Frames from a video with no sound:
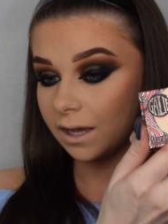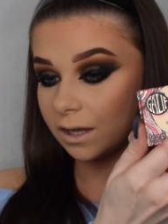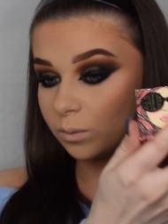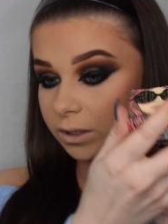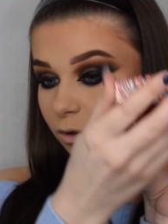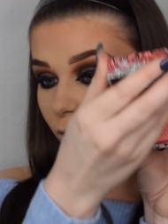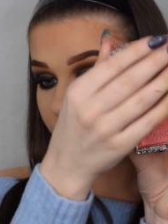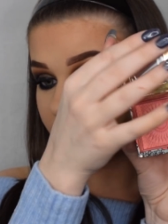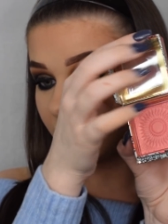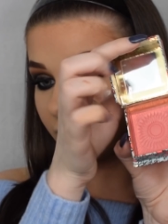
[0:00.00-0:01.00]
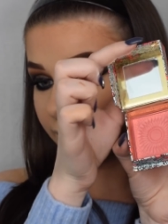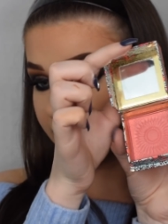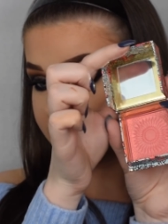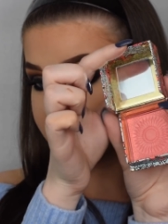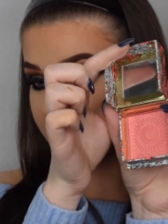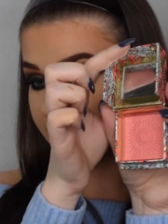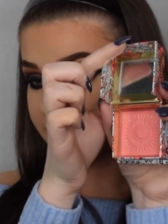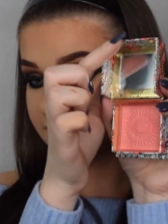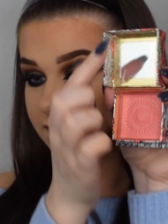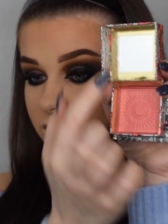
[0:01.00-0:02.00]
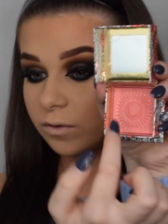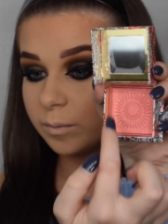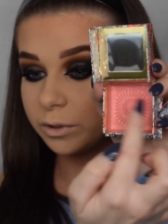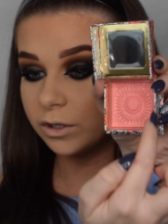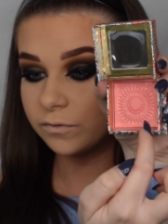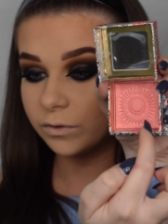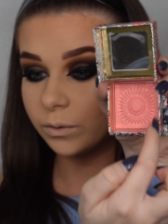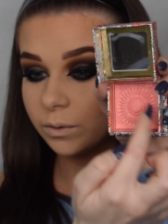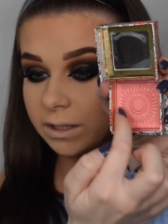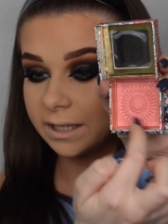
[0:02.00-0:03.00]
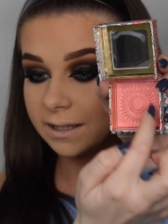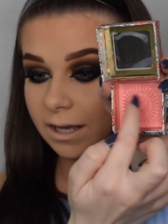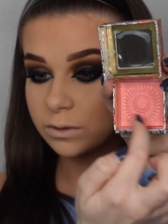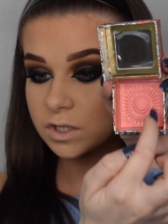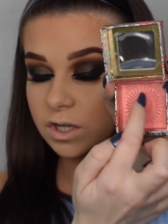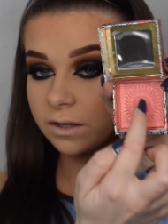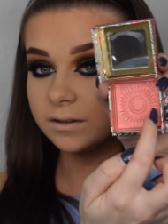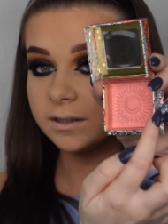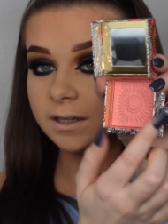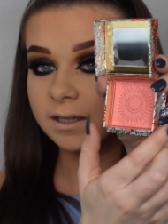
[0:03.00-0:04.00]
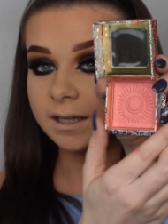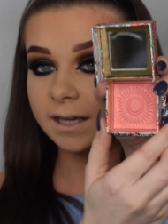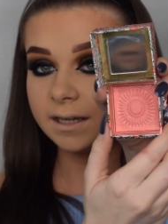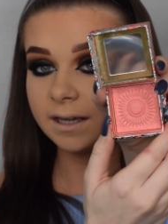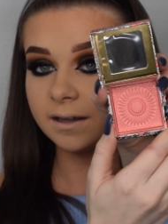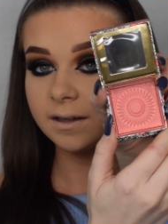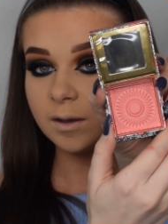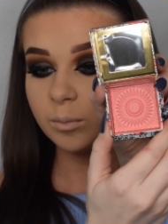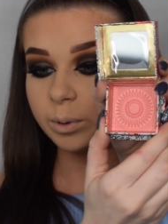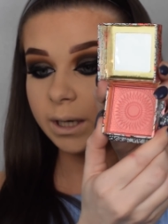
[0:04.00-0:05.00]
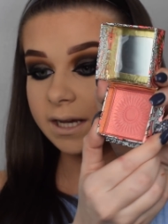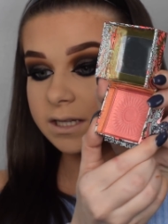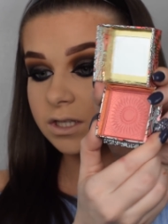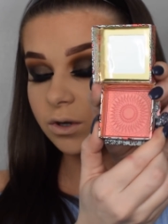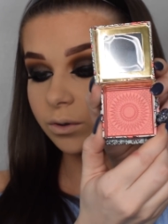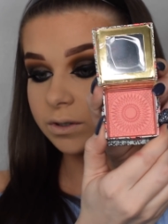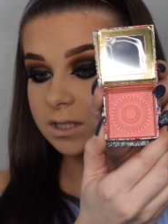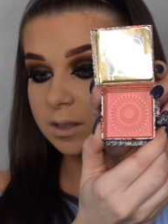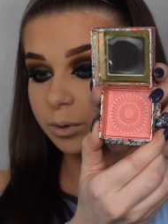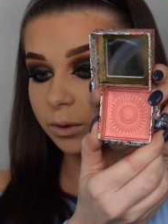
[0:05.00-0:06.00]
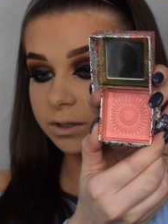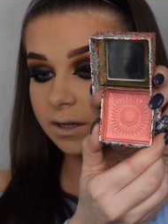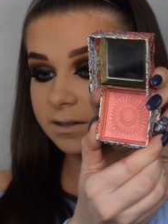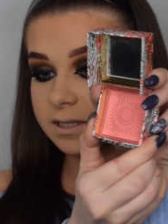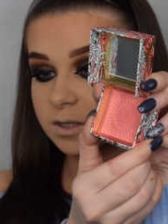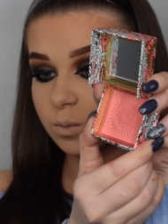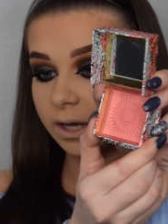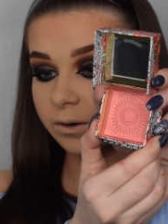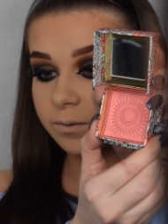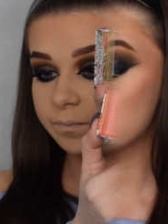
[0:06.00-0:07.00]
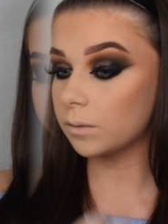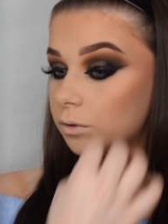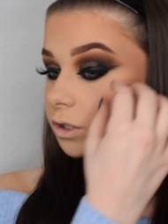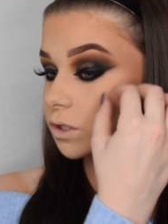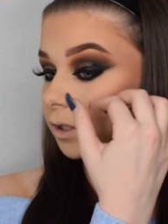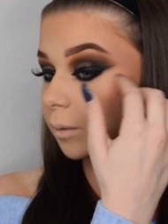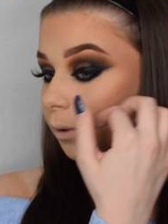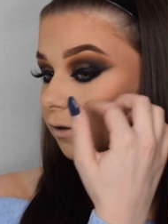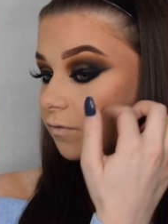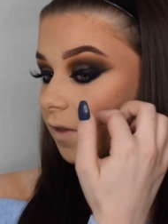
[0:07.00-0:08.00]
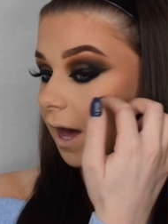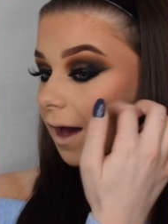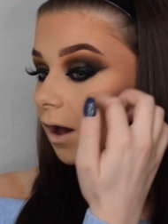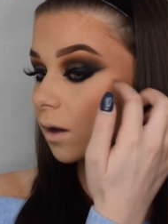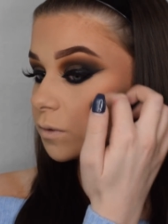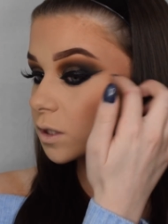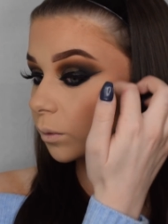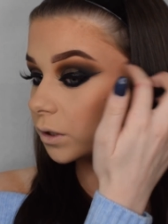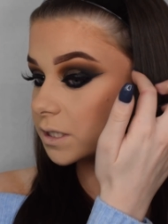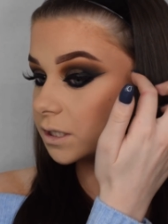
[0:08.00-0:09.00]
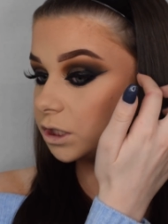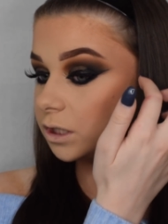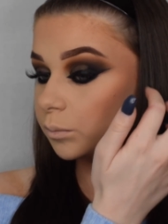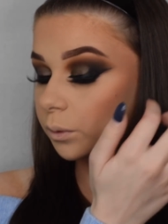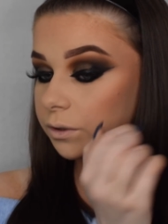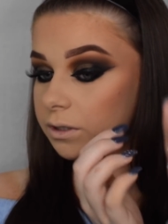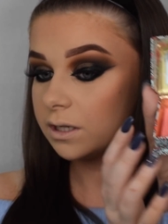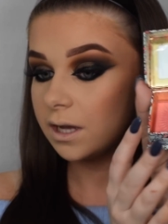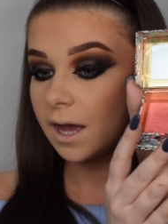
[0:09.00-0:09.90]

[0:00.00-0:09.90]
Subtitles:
And when you open it up inside, it's got the beautiful like little sun kind of pressed onto the product as well. So I'm just going to buff that up towards the cheekbone.